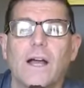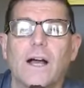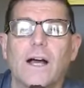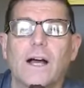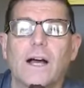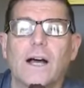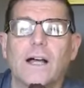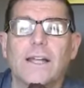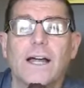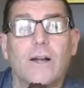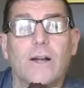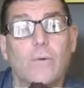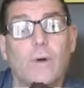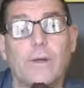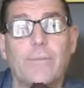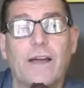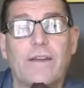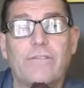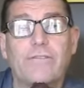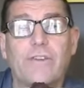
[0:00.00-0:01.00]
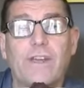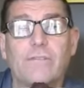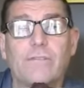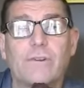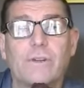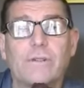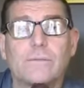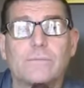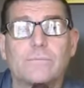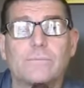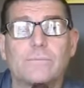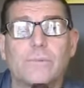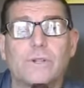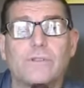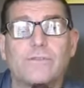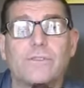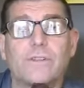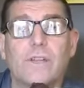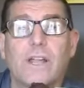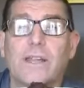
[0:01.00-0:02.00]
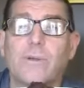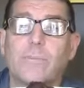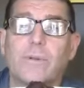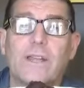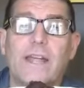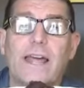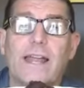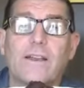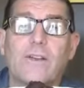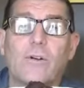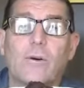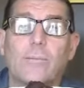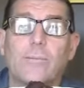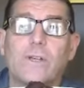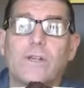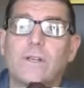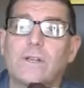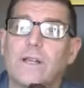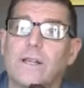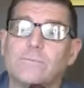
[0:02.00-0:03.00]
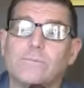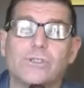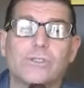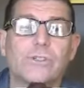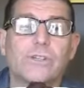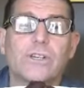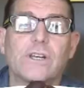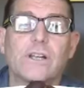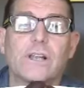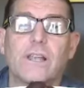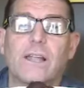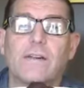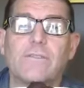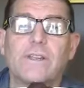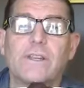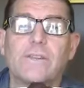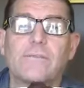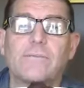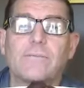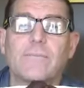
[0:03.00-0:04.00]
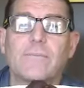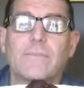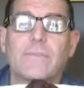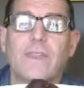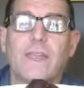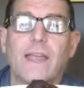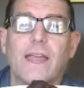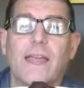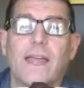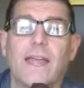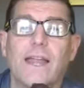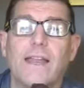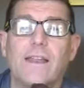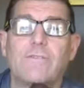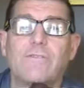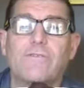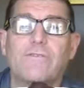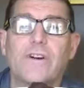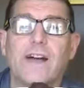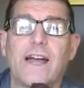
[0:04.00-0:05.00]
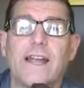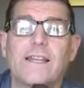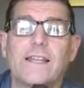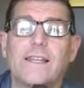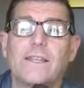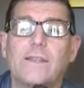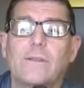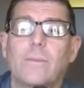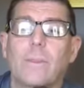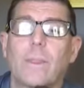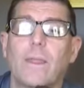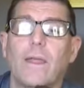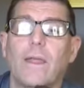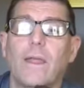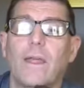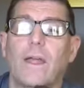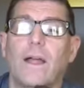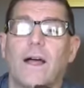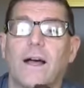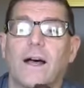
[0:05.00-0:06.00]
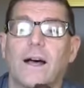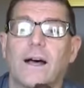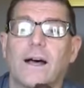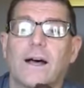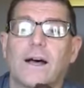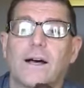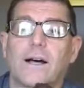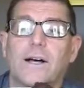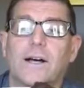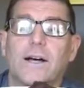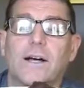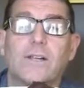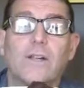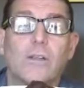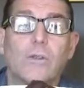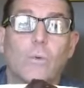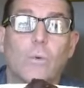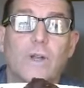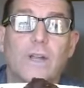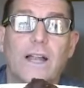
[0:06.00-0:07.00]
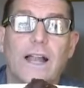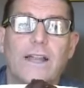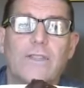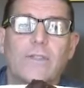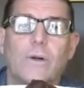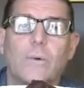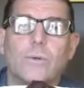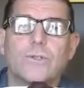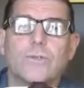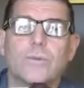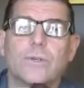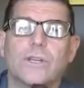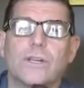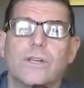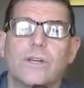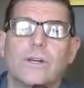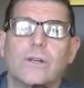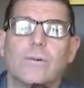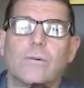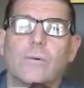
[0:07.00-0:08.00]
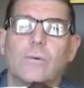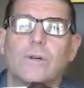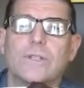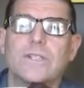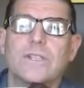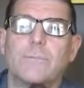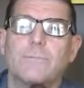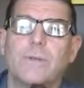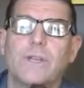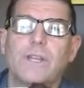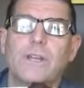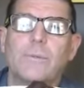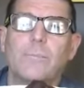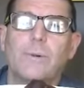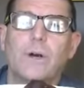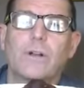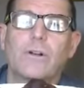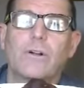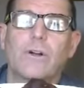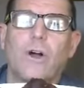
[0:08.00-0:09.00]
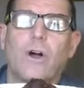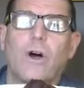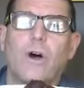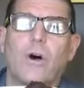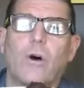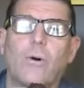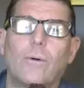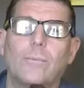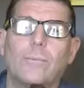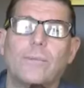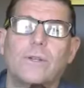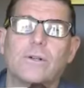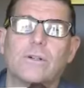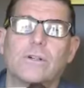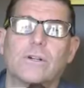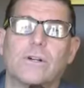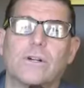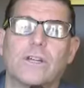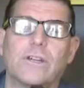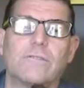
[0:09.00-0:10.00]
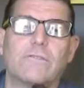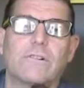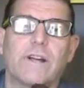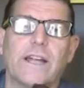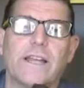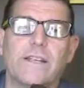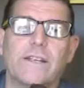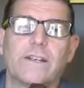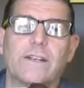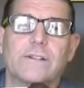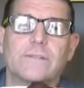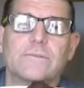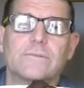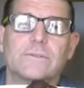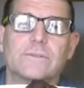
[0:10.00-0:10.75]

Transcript: Not quite my favorite, but if you like banana and oatmeal, I'm sure you're going to love it. And finally, another one that I thought was really good was the peanut butter oatmeal cookie right here.